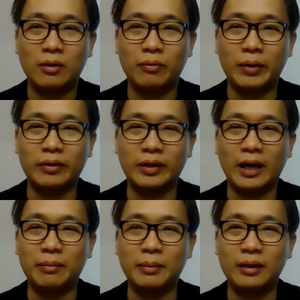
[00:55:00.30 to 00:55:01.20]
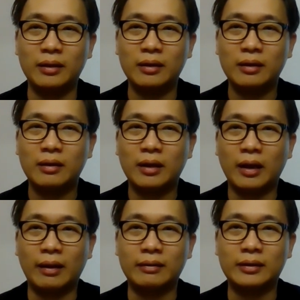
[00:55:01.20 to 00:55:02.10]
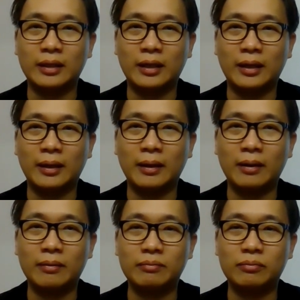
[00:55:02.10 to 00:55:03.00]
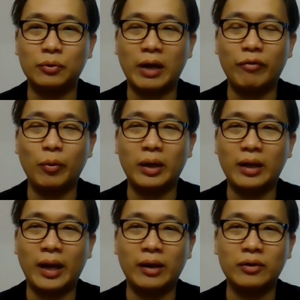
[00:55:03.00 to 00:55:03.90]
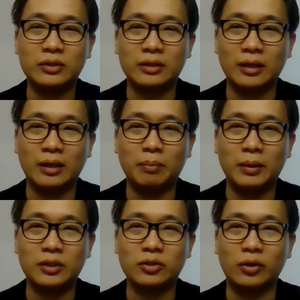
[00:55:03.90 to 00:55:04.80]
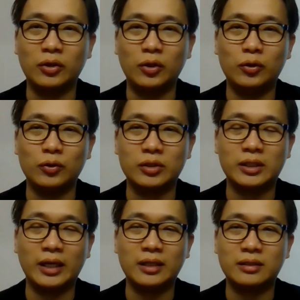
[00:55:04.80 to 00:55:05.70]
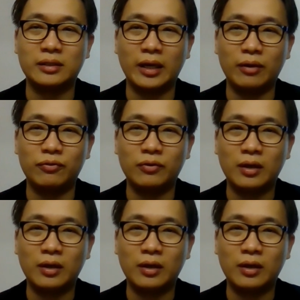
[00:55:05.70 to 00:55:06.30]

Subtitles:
where to get me. And to everyone else, please continue to stay safe